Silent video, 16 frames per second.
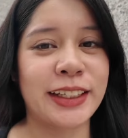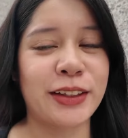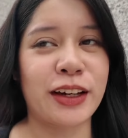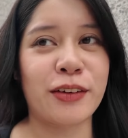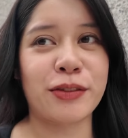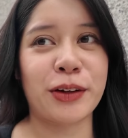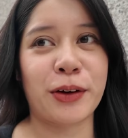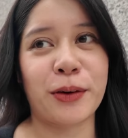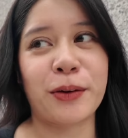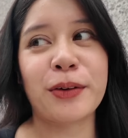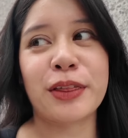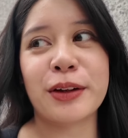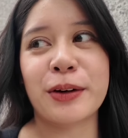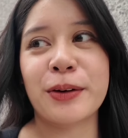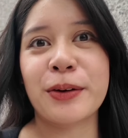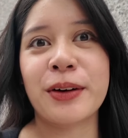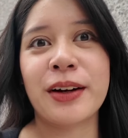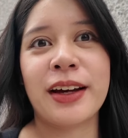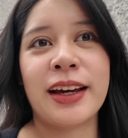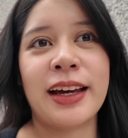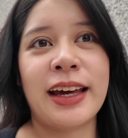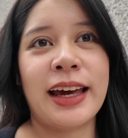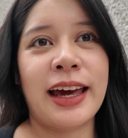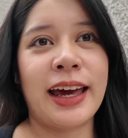that you have to go through.
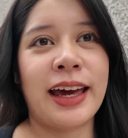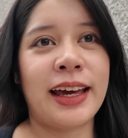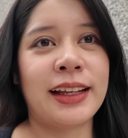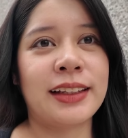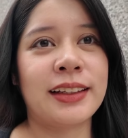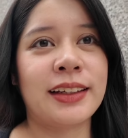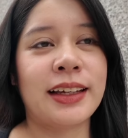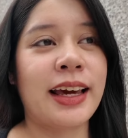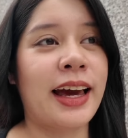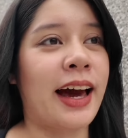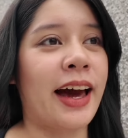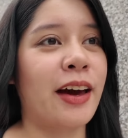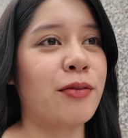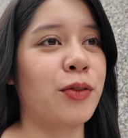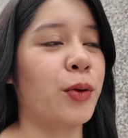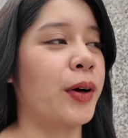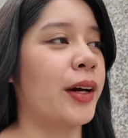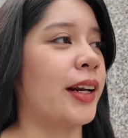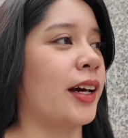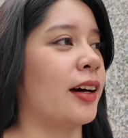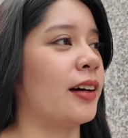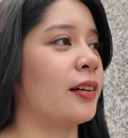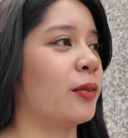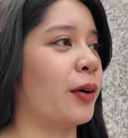And yeah, I have no
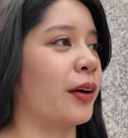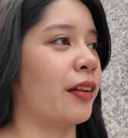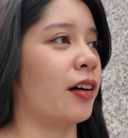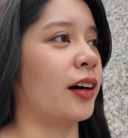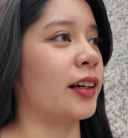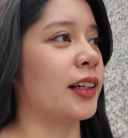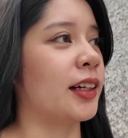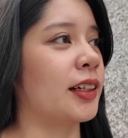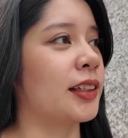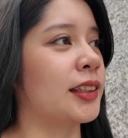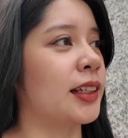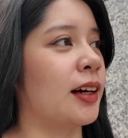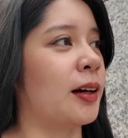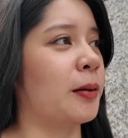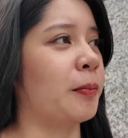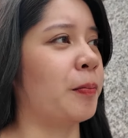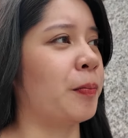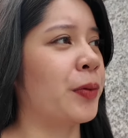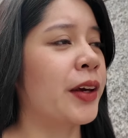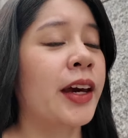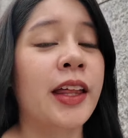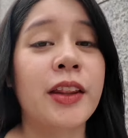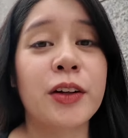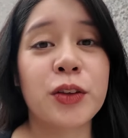idea where the art is.
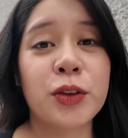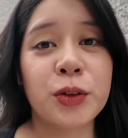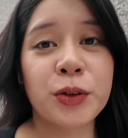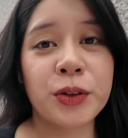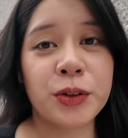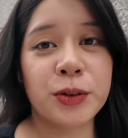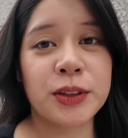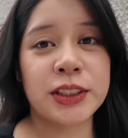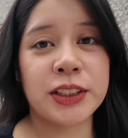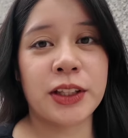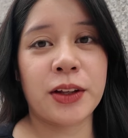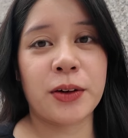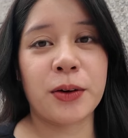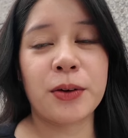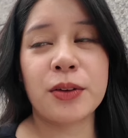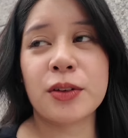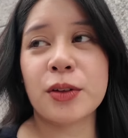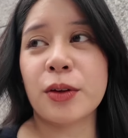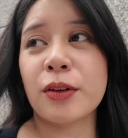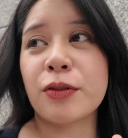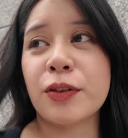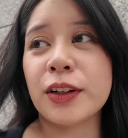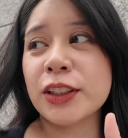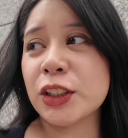There are two routes though. So
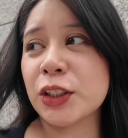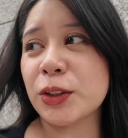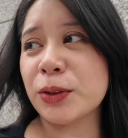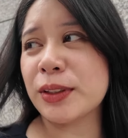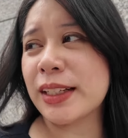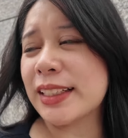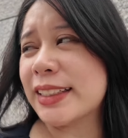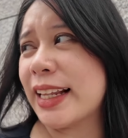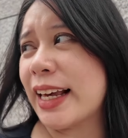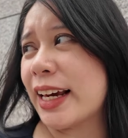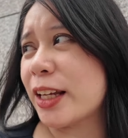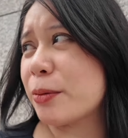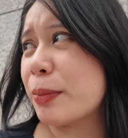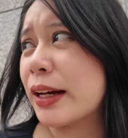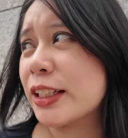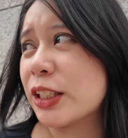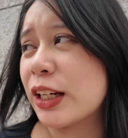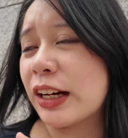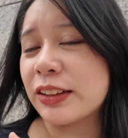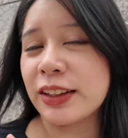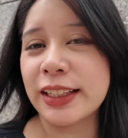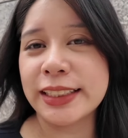the first route is like, it brings you out to